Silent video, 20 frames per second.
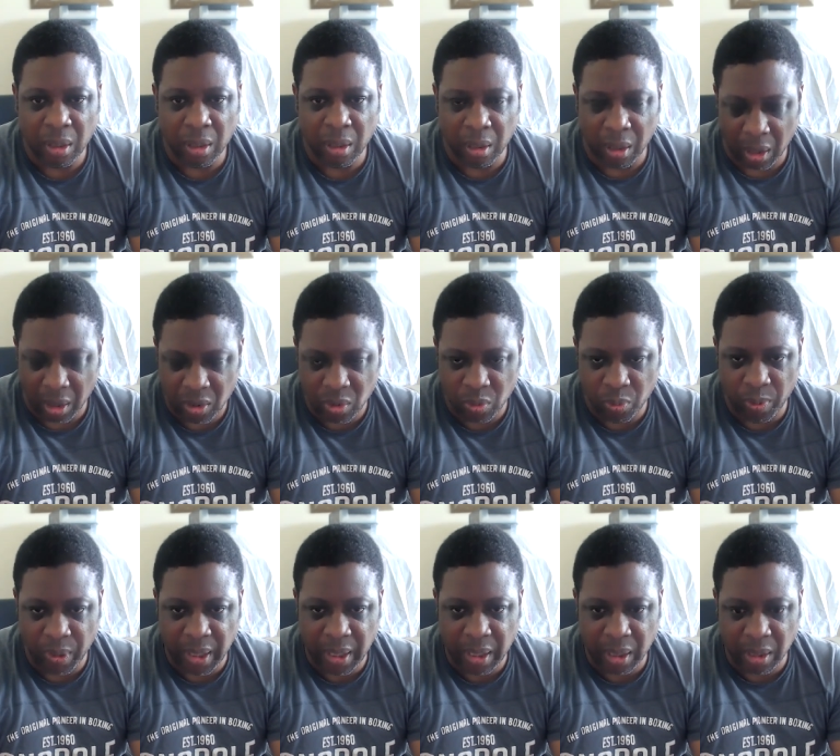last
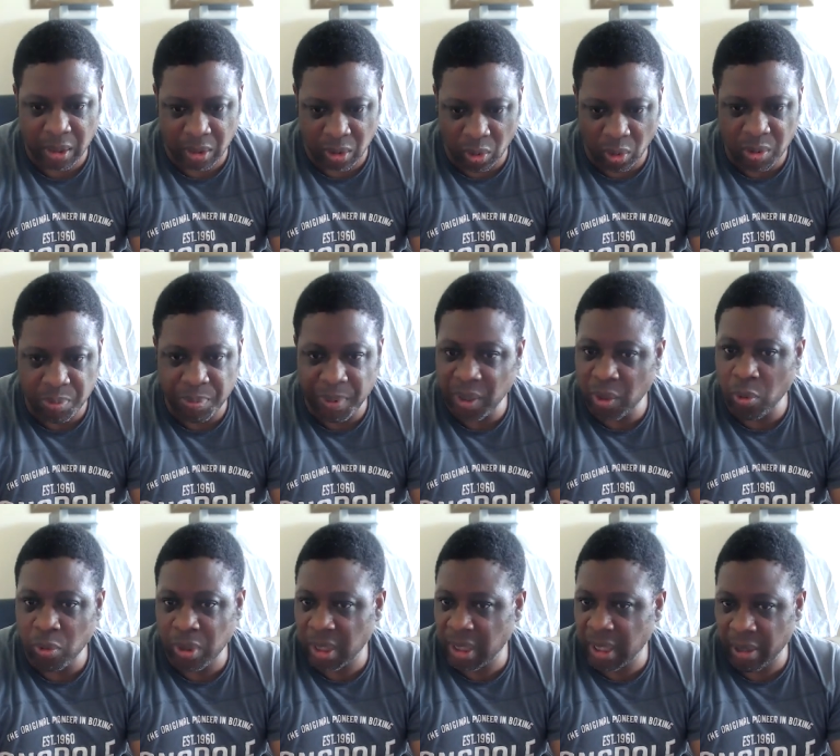week is not to be
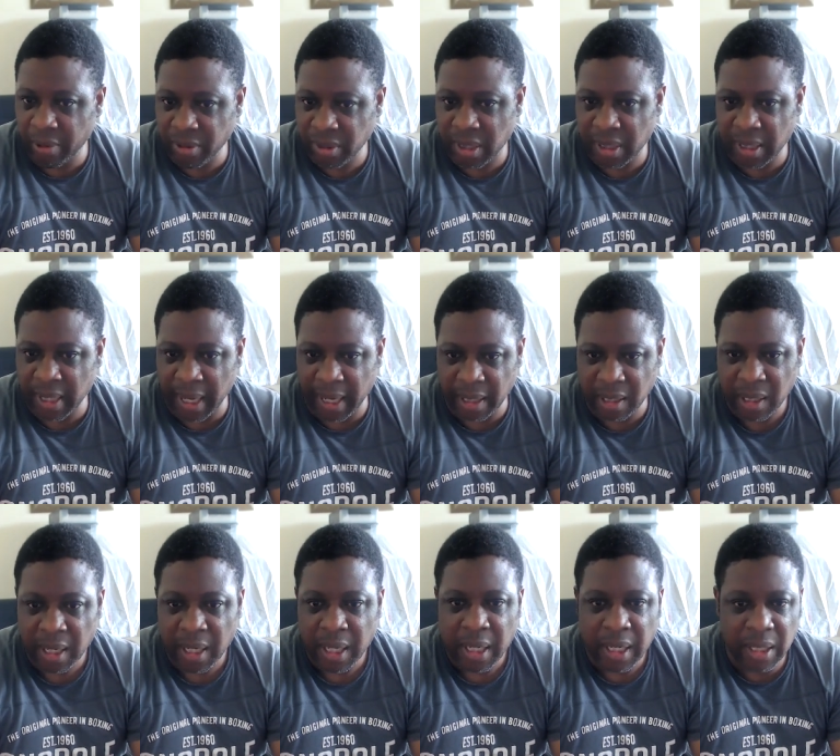called a terrorist attack.
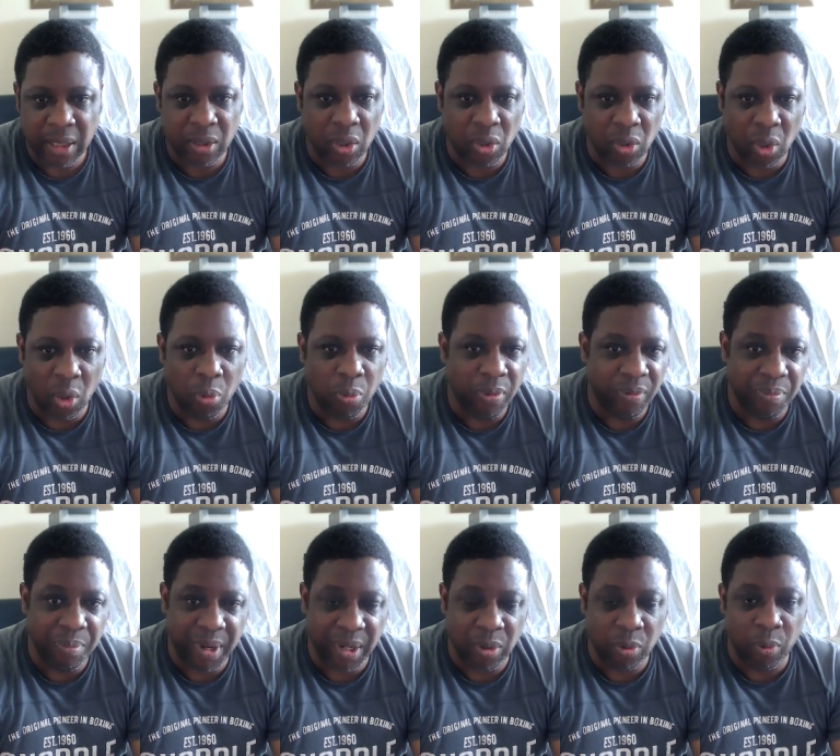It's to do
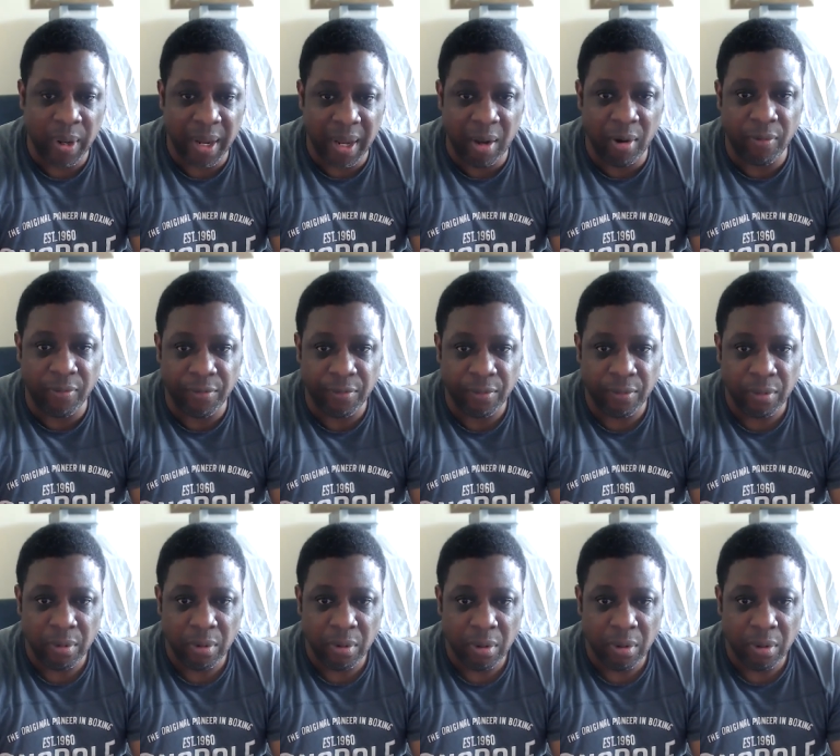with mental health.